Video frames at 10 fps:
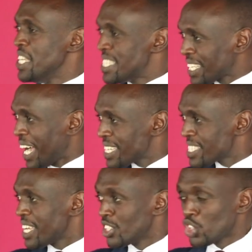
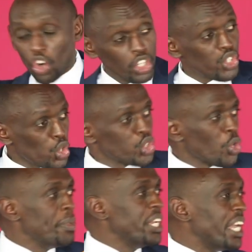discussant on
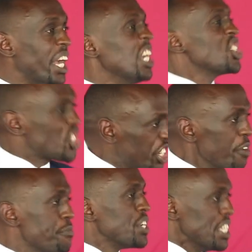social media.
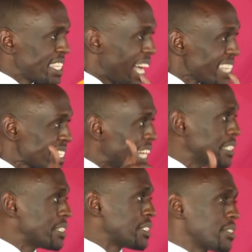Chief
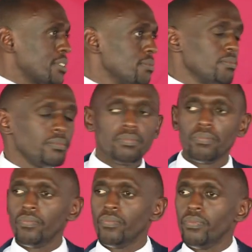discussant.
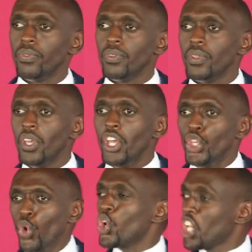
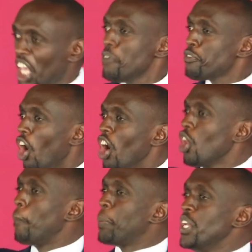You give
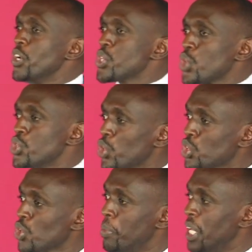all opinions on
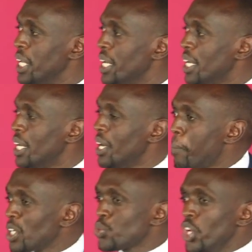social media.
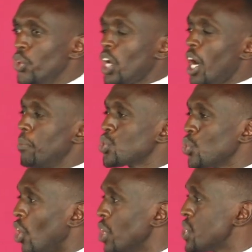But when you come
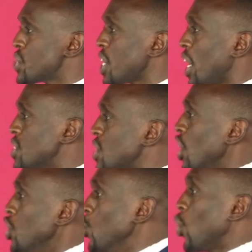to God's church,
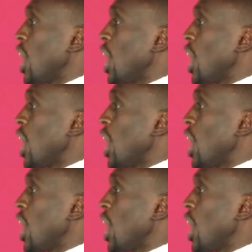you